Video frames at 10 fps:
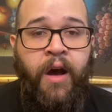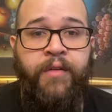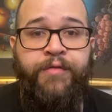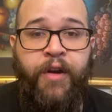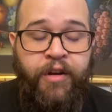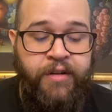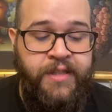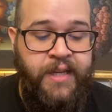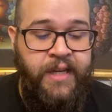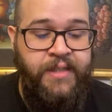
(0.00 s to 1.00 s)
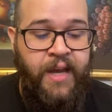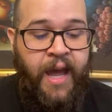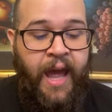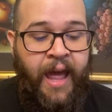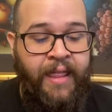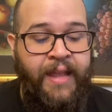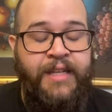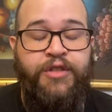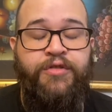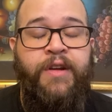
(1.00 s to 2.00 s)
fragrances, and
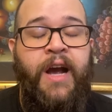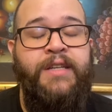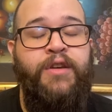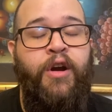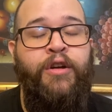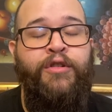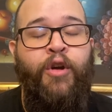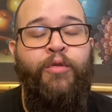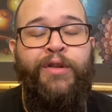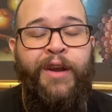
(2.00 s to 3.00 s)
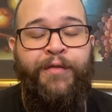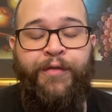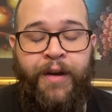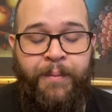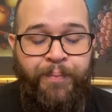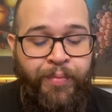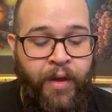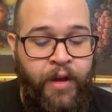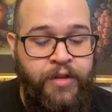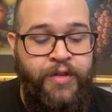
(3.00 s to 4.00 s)
these two guys are no different.
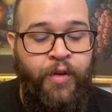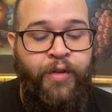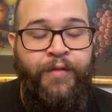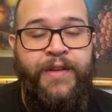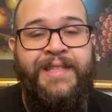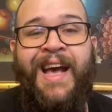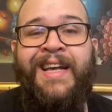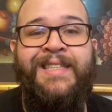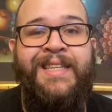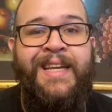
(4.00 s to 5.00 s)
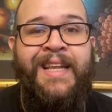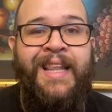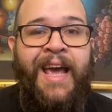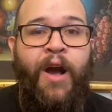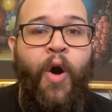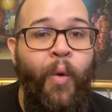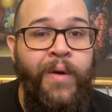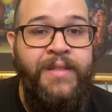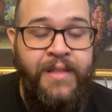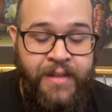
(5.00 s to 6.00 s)
So the viscosity, like
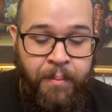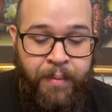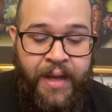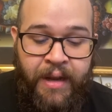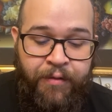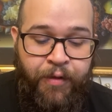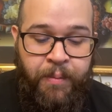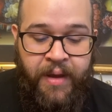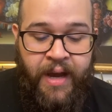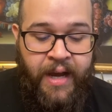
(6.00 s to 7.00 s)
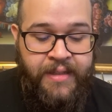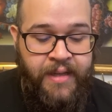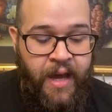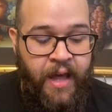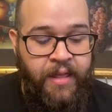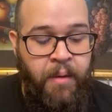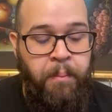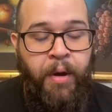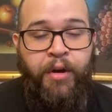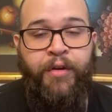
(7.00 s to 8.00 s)
always, is a medium for me, guys. The
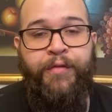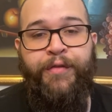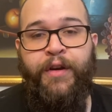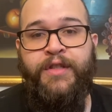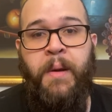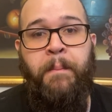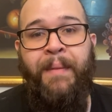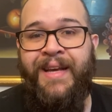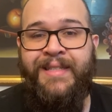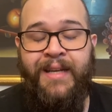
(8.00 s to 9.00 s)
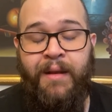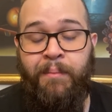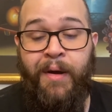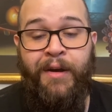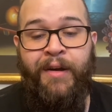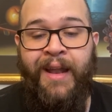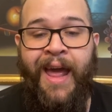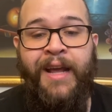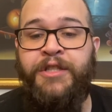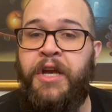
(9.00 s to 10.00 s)
butter feels amazing. The butter,
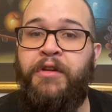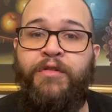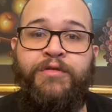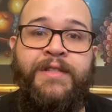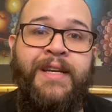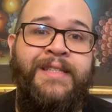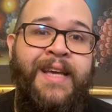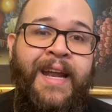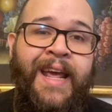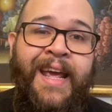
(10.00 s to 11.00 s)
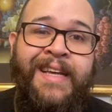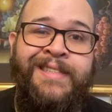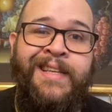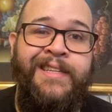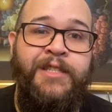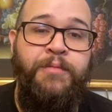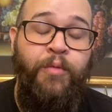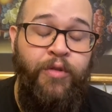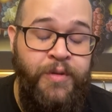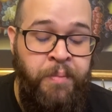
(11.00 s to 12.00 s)
like J. Cruz has said, is the
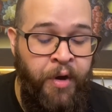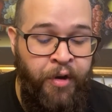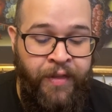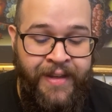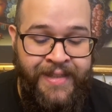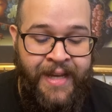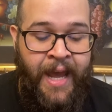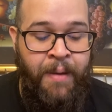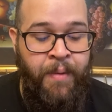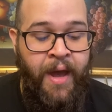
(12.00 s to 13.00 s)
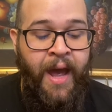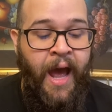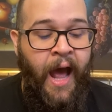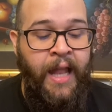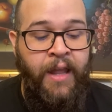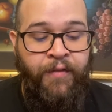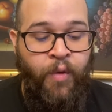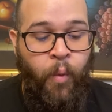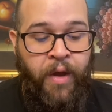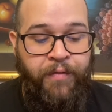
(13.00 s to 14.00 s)
smoothest butter in this game. I love
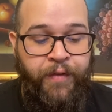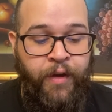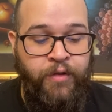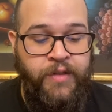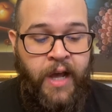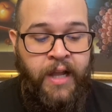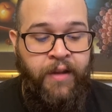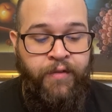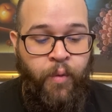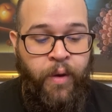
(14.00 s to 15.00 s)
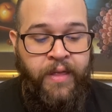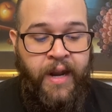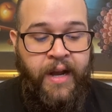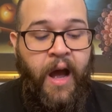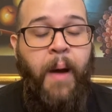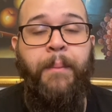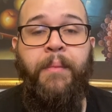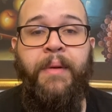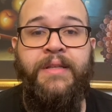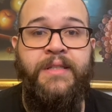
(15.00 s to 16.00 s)
the way it feels. I love the way that it
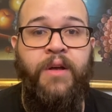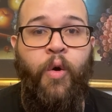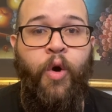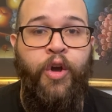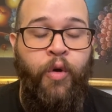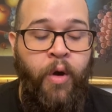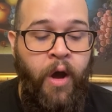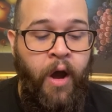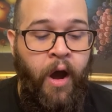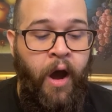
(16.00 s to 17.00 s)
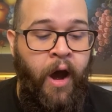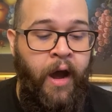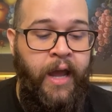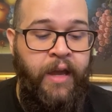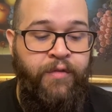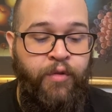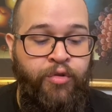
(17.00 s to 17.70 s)
complements the oil. If you